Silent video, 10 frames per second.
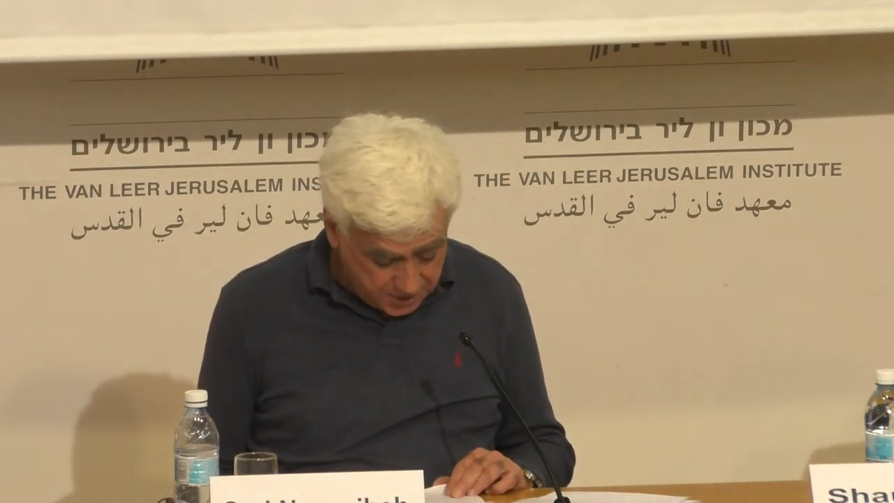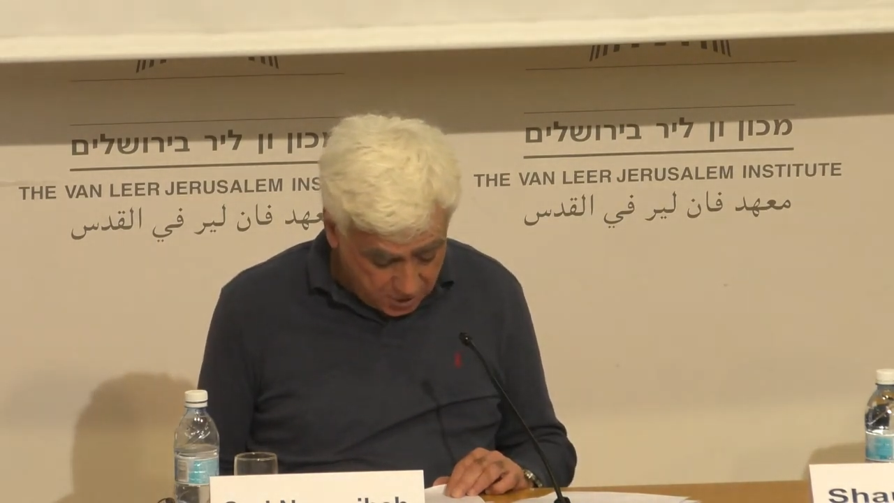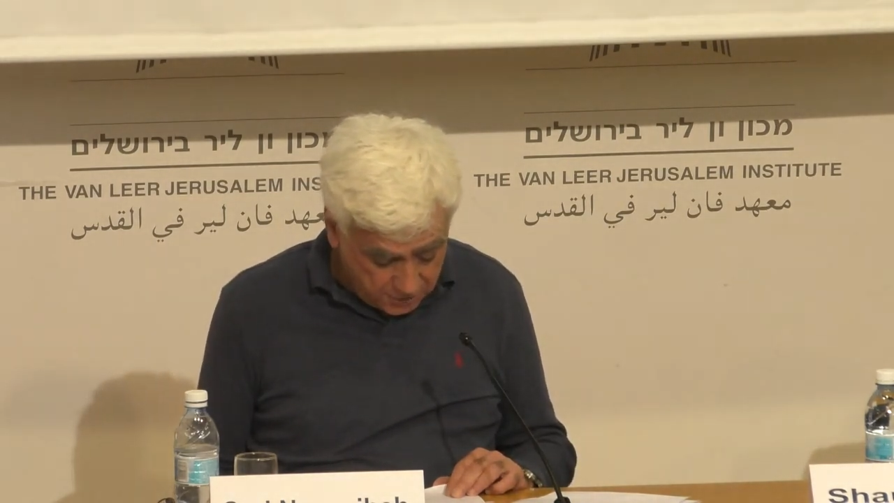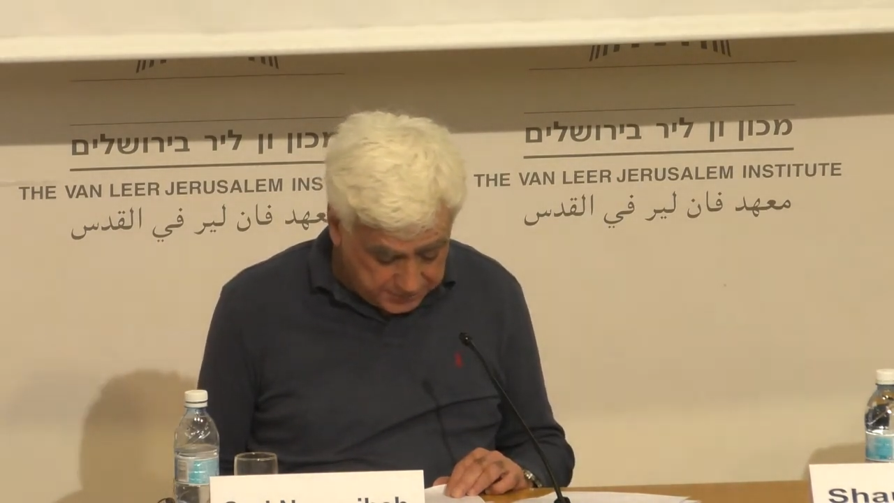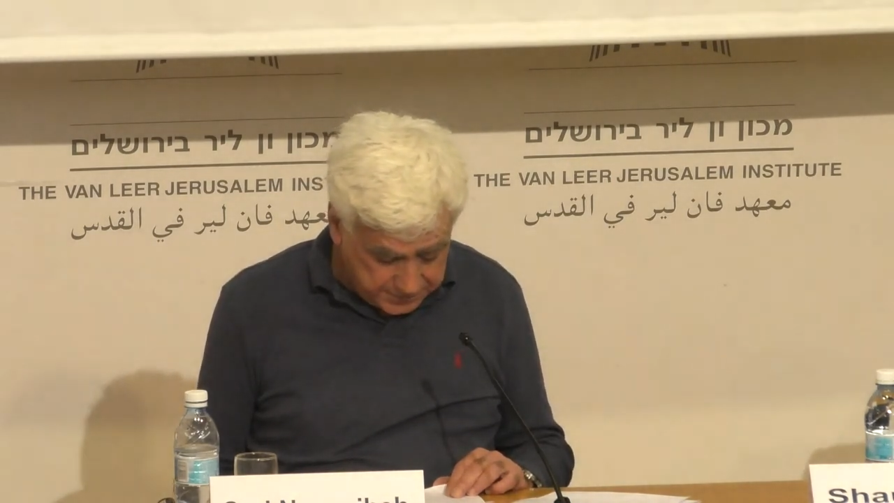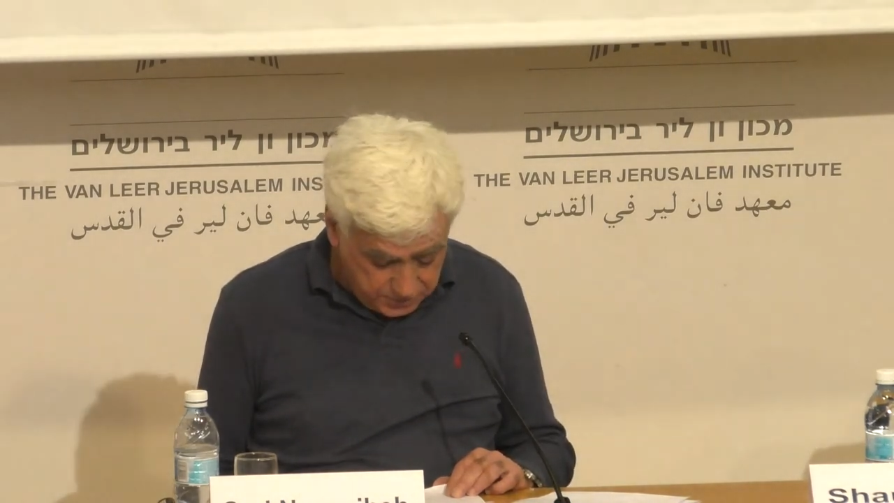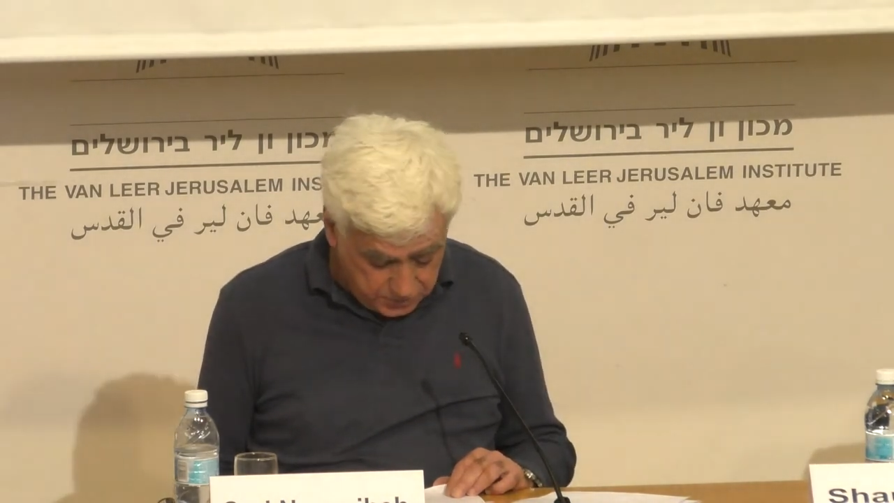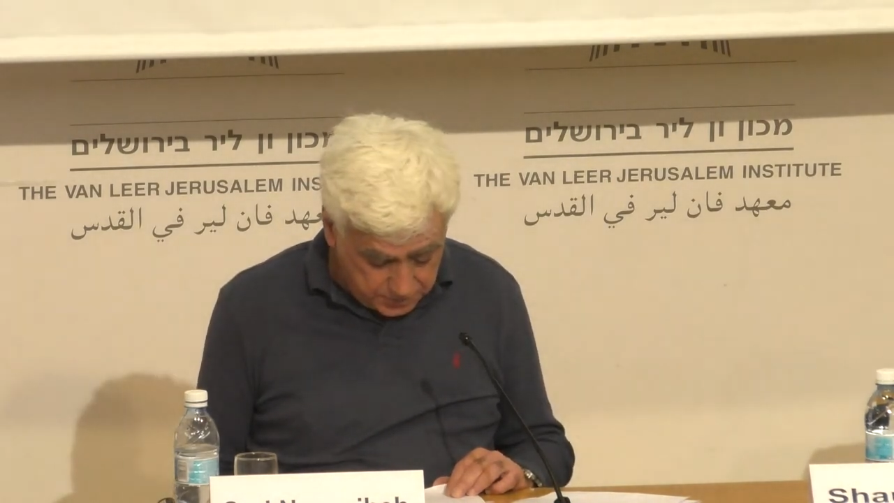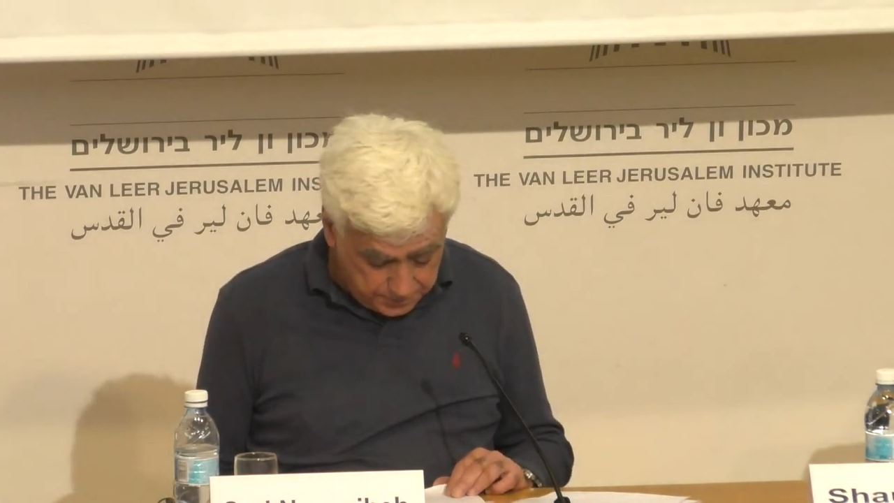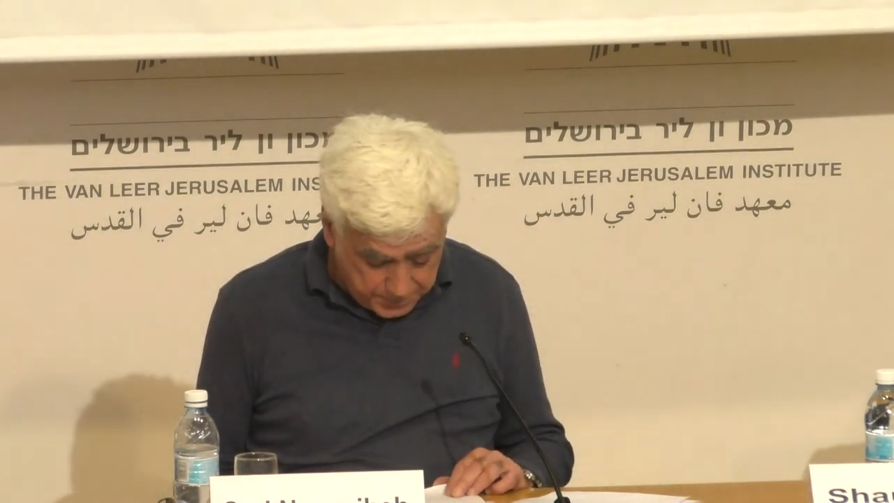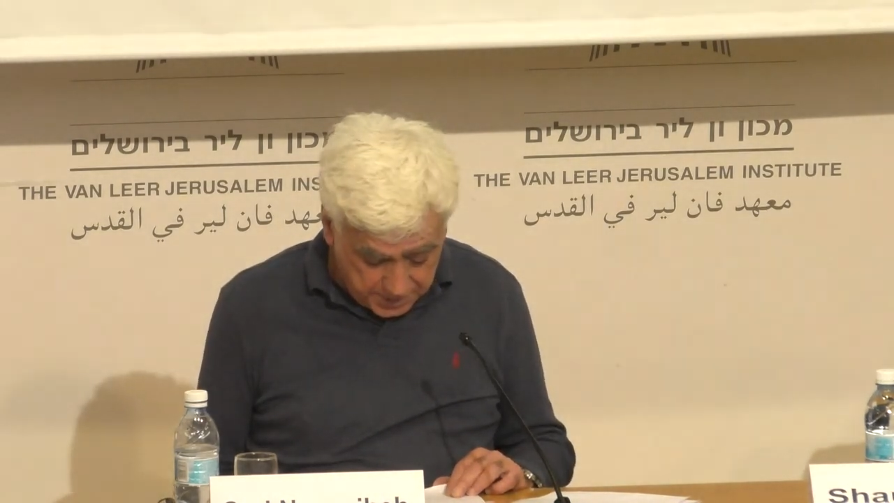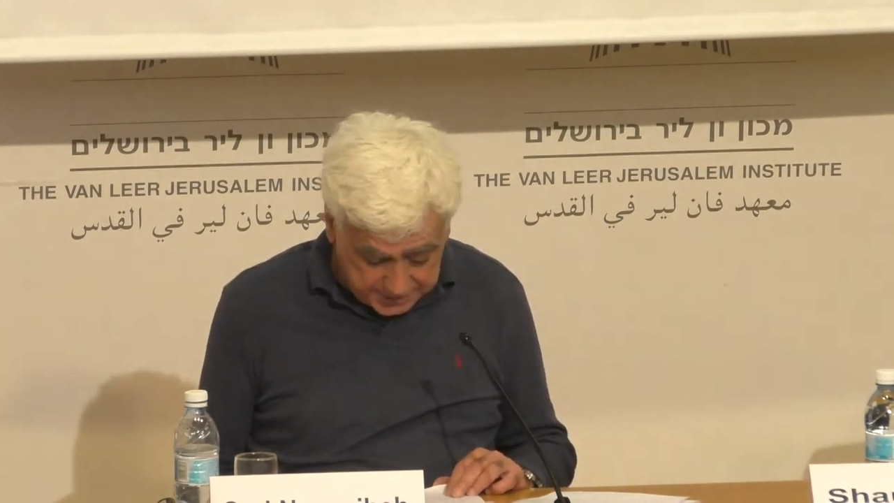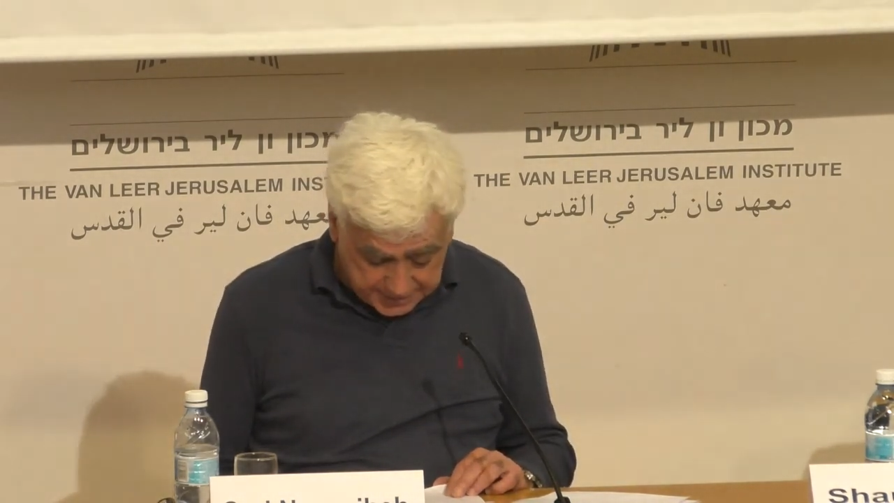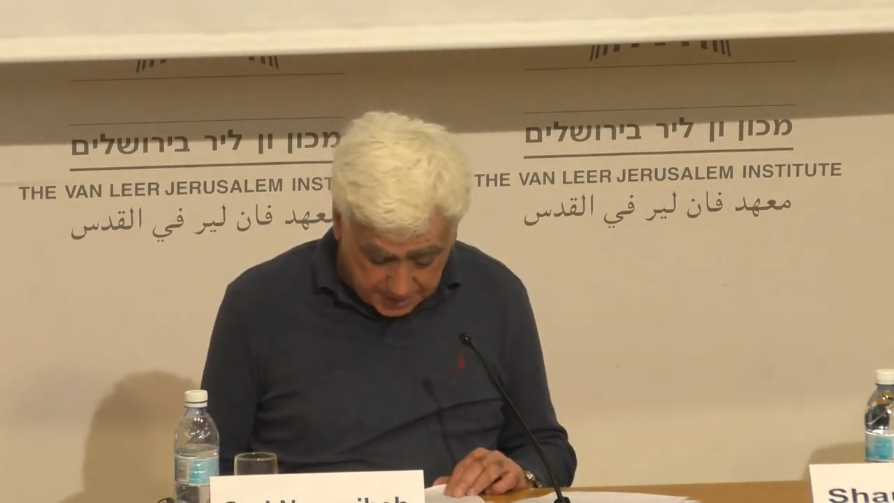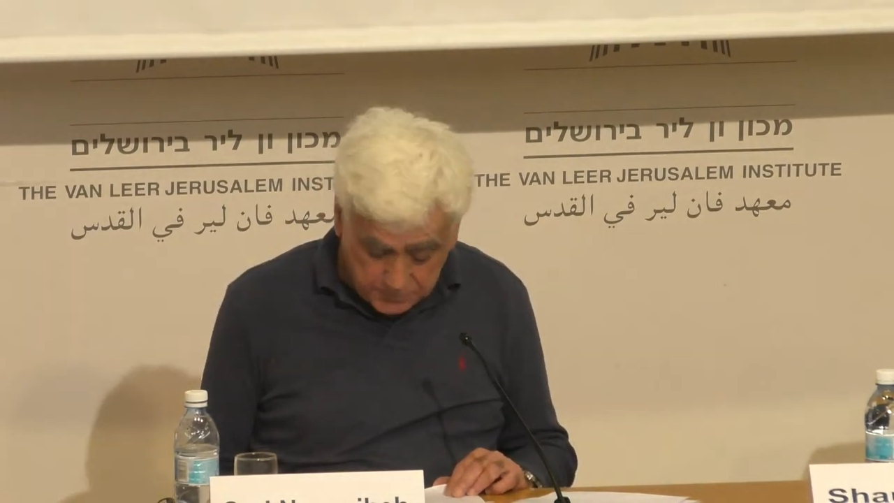of its neuron
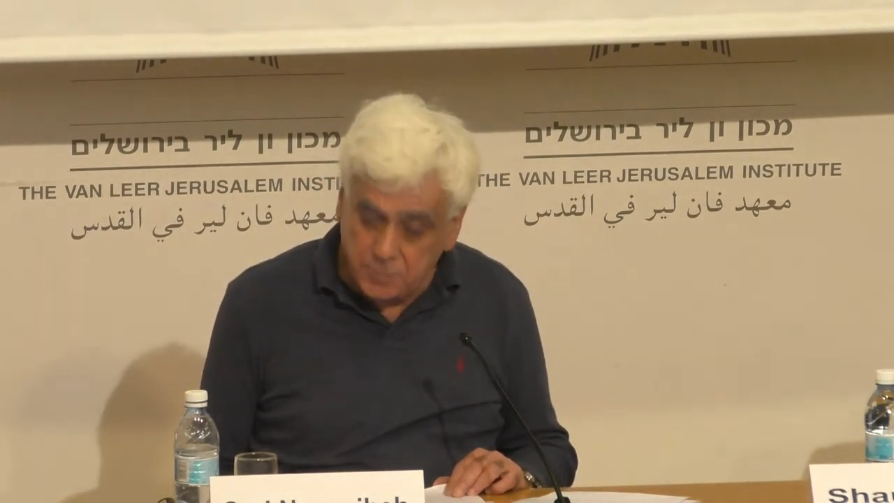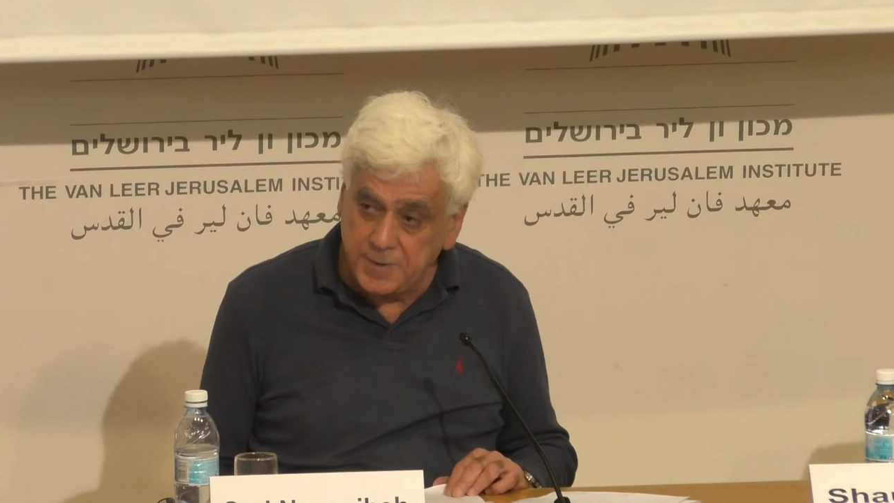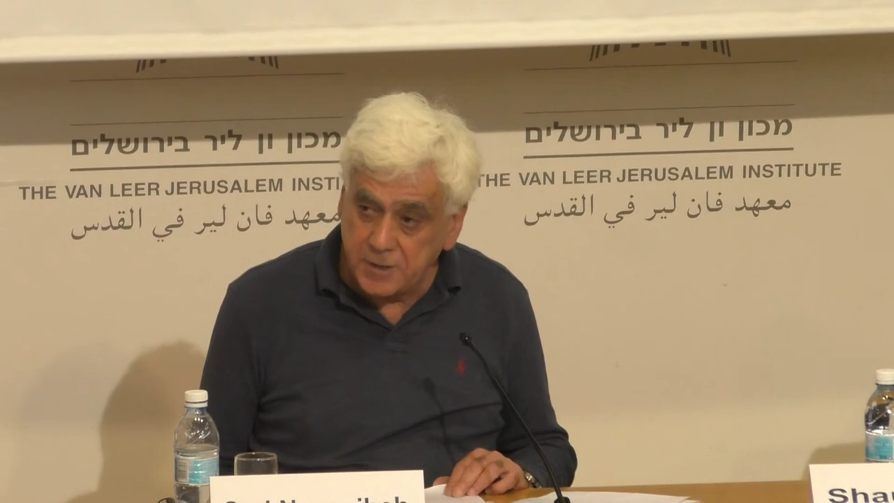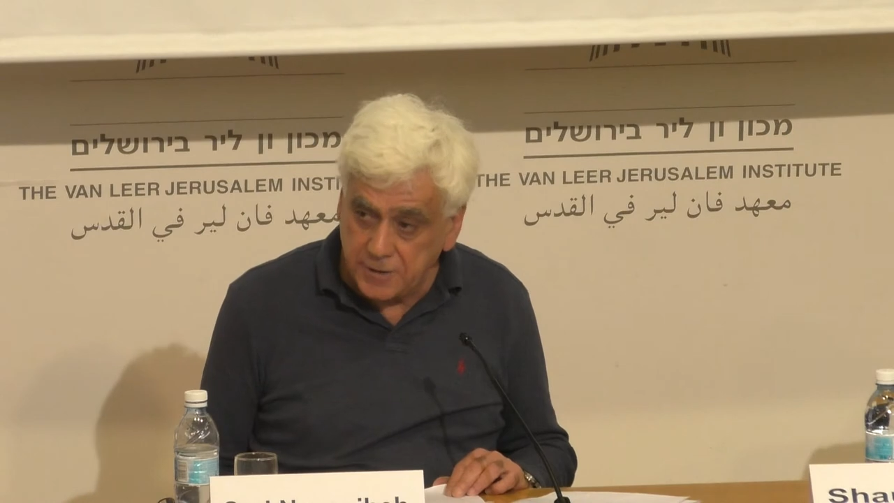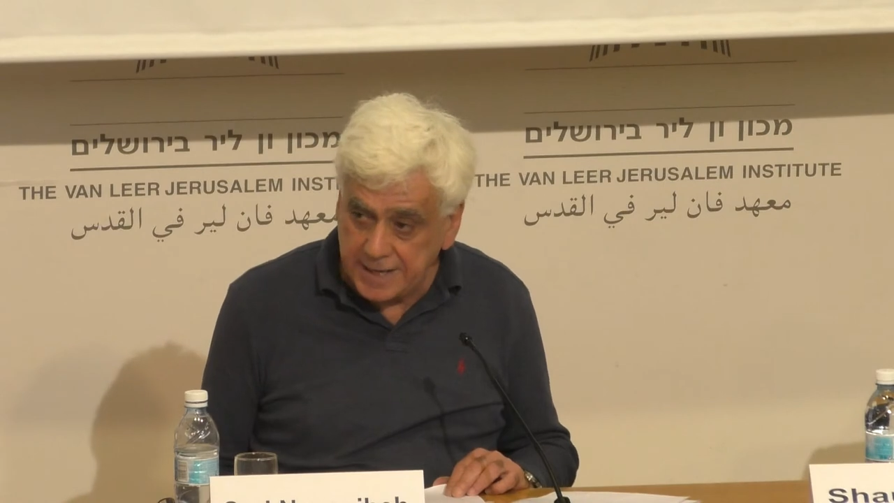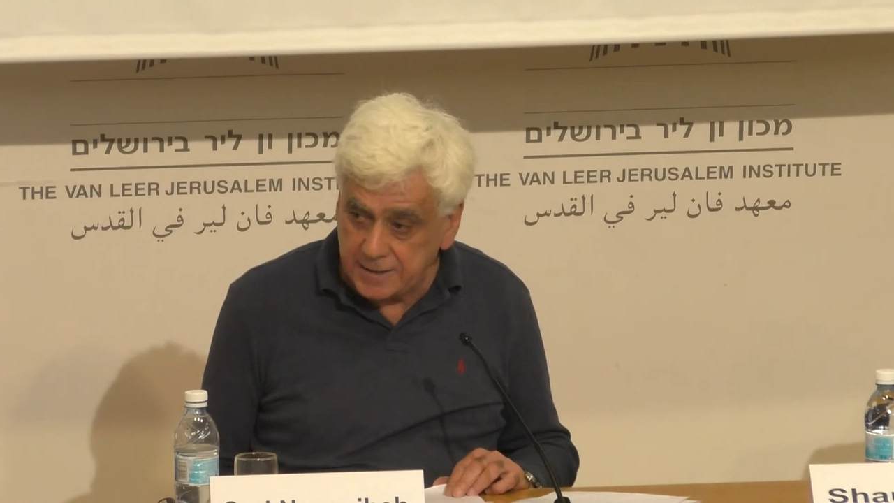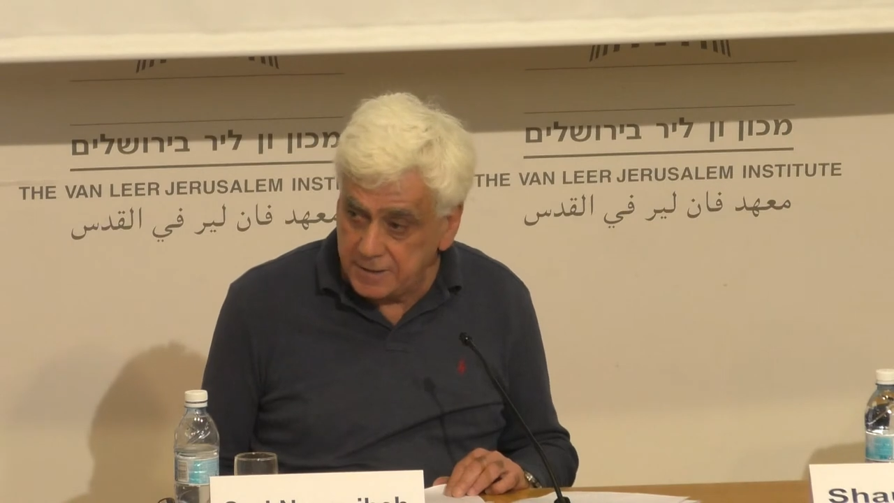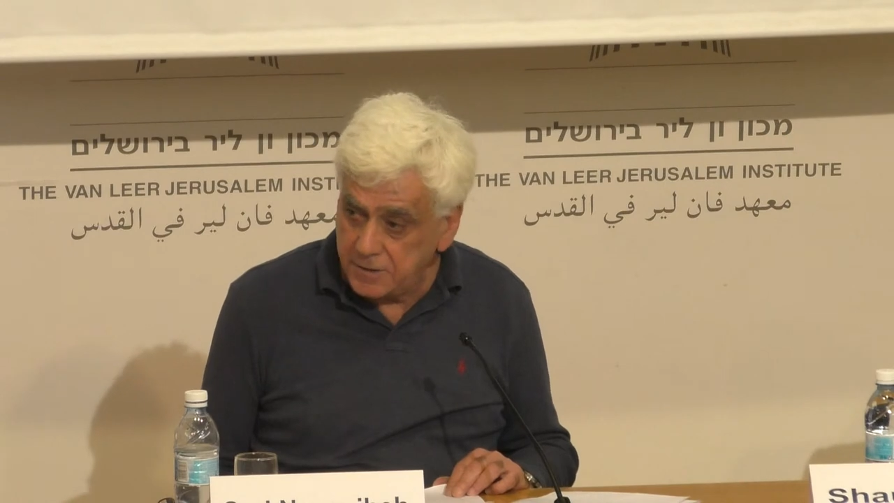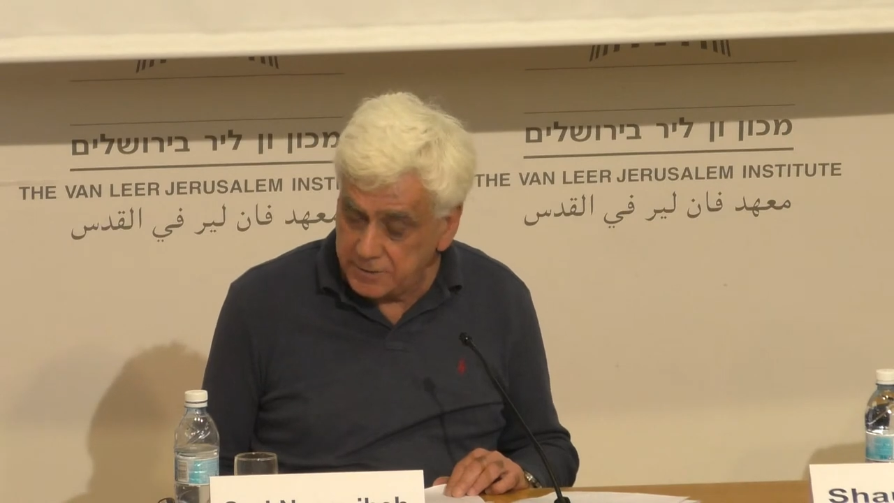parts come to be connected